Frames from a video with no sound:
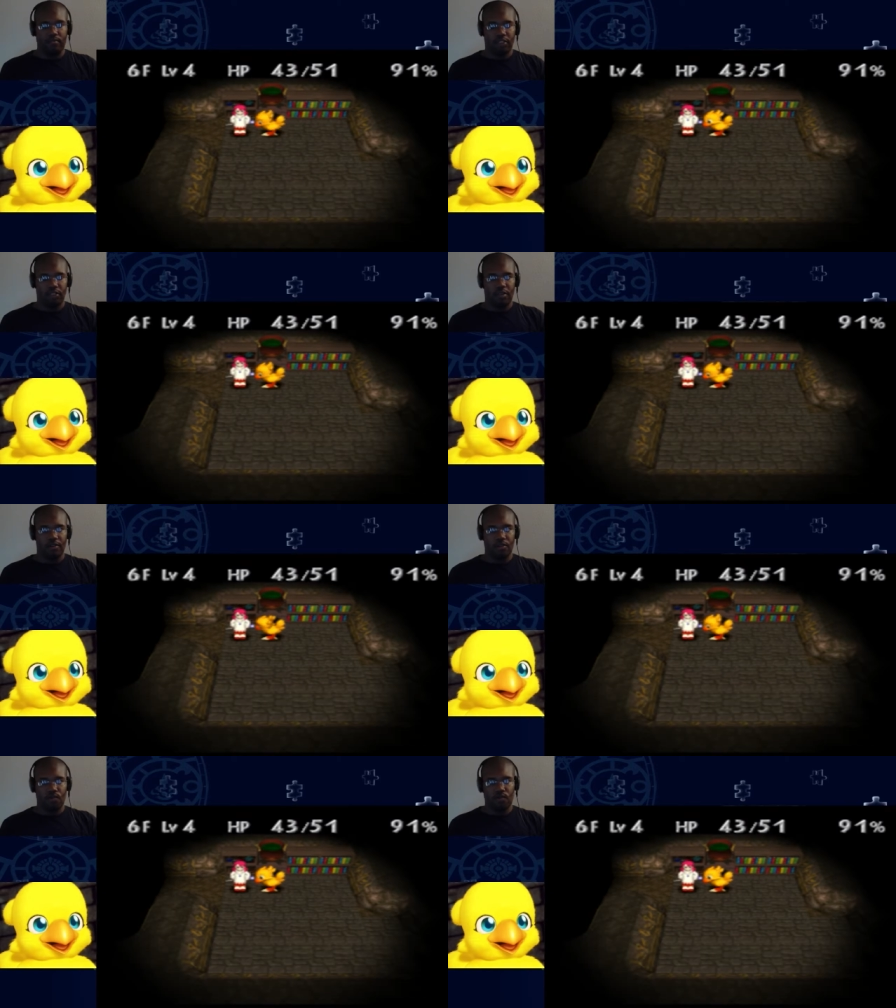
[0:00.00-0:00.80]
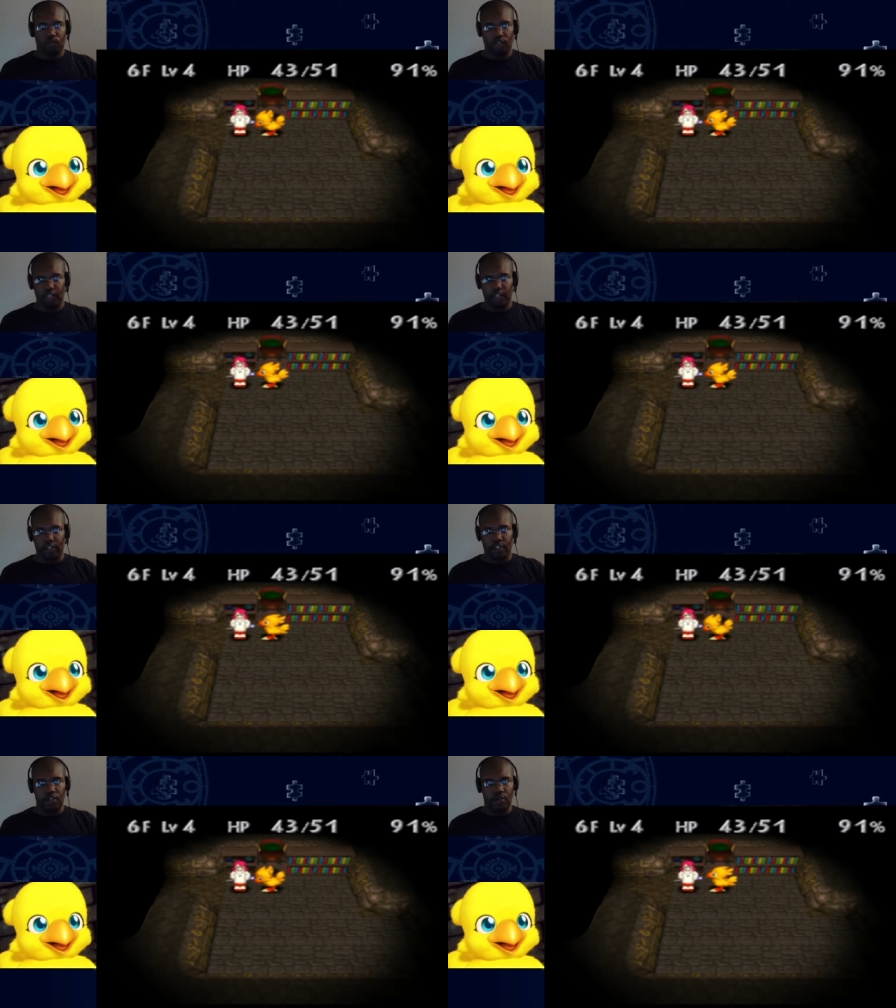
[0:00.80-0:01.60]
They're also really good
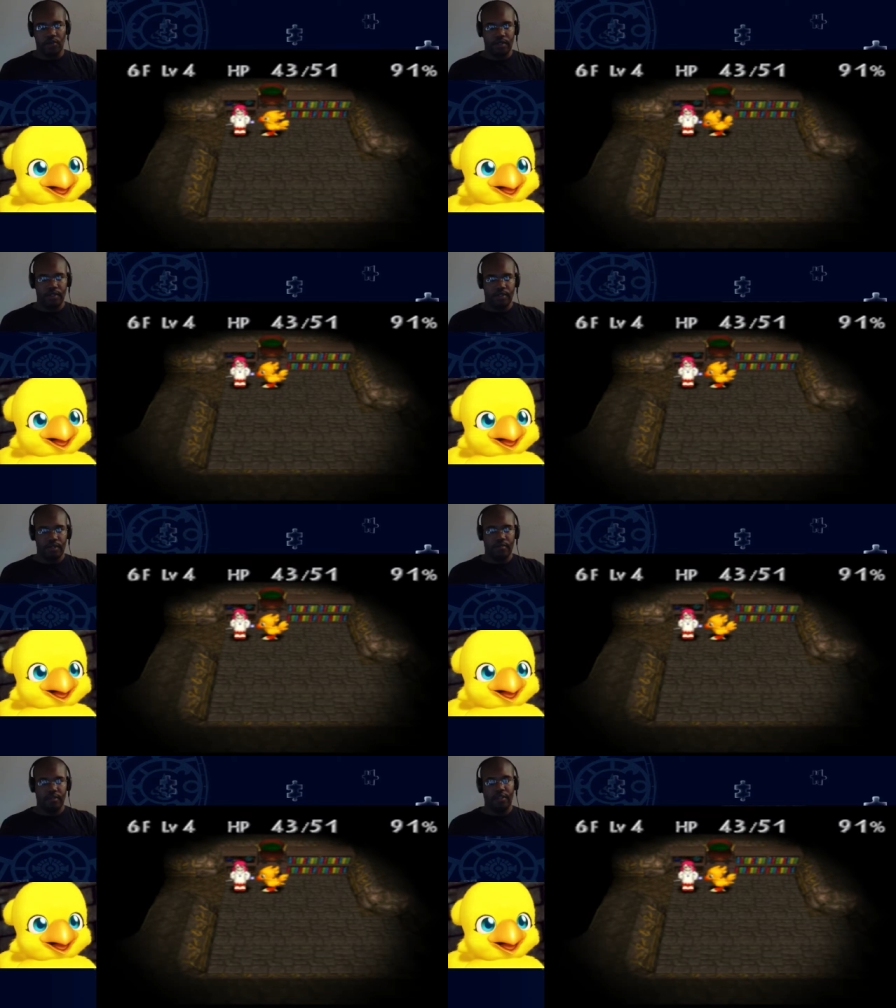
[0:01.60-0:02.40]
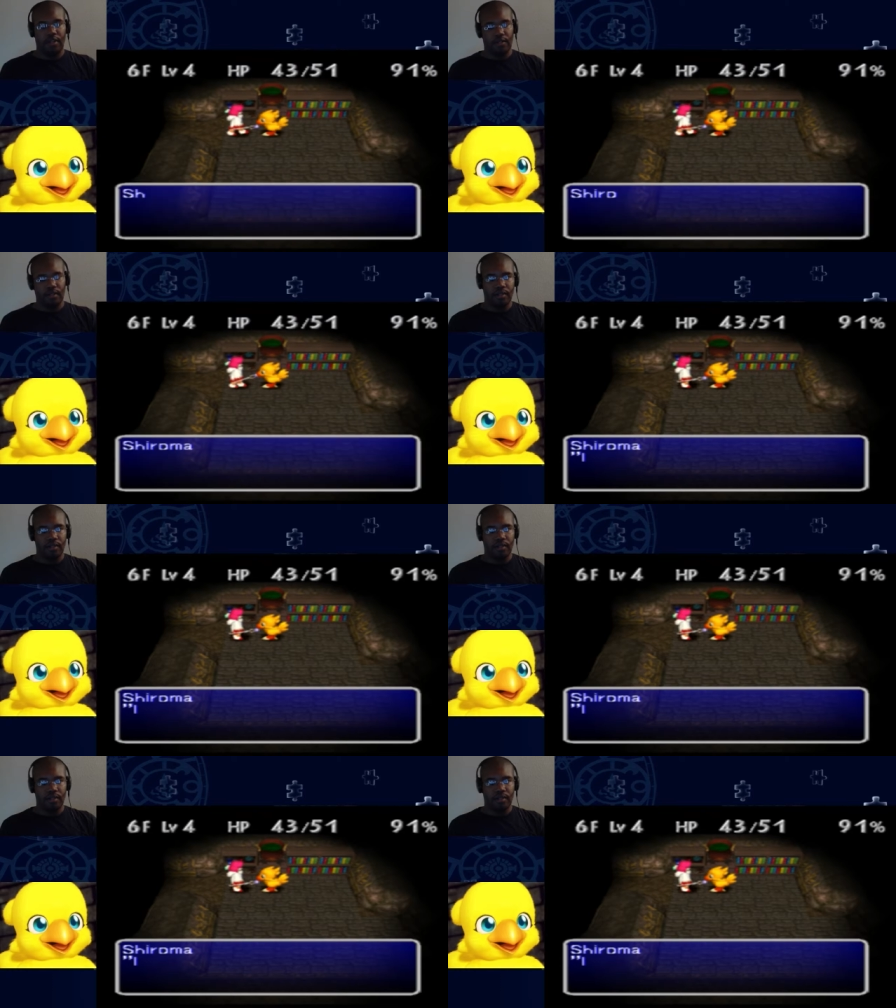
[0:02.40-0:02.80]
to use. So